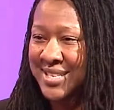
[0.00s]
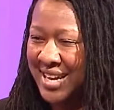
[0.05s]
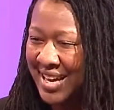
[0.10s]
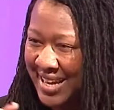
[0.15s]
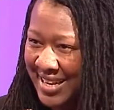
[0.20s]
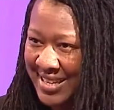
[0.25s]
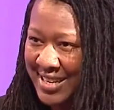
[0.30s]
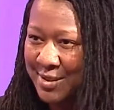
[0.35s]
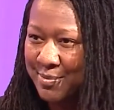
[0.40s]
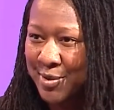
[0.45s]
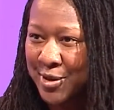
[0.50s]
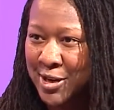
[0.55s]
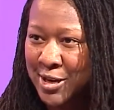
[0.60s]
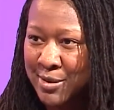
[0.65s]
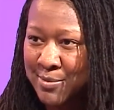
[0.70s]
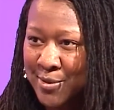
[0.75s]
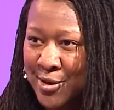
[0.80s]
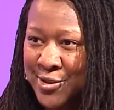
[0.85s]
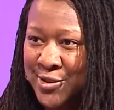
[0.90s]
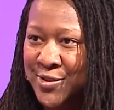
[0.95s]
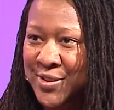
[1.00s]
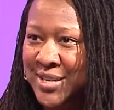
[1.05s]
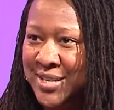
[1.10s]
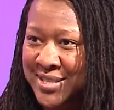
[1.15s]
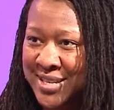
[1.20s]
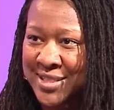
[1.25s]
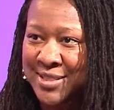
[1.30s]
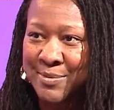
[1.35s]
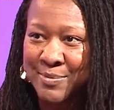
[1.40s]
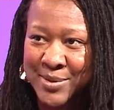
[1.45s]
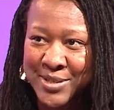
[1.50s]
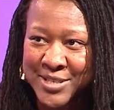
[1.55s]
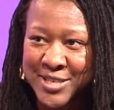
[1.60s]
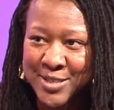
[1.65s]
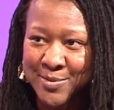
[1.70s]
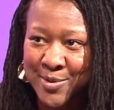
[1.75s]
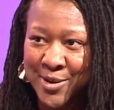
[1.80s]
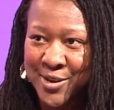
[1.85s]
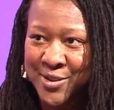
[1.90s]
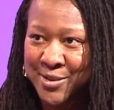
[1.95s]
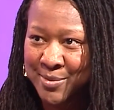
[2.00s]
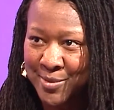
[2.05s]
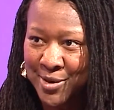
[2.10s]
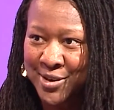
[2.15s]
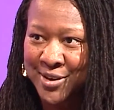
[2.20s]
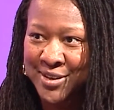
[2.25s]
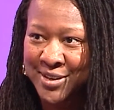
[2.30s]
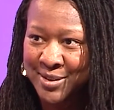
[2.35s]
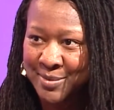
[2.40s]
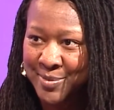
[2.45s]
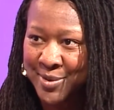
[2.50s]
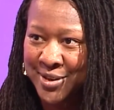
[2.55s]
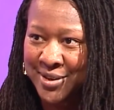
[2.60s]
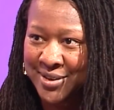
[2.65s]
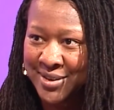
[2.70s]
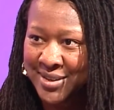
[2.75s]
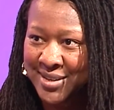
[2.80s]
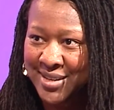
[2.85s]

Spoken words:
the editing part, but I also think it's like the business part, the marketing part